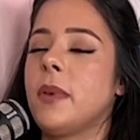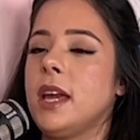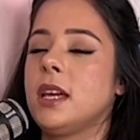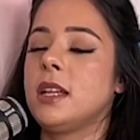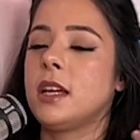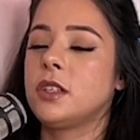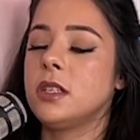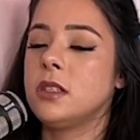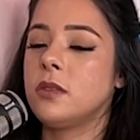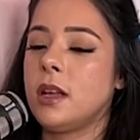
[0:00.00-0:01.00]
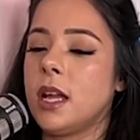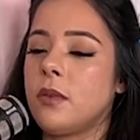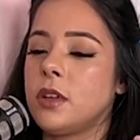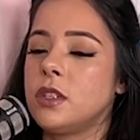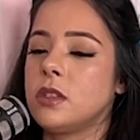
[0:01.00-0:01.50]
my connections right
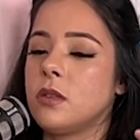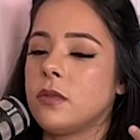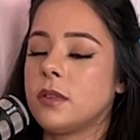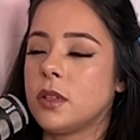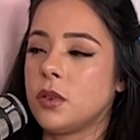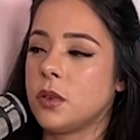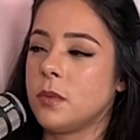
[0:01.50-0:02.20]
now are just over social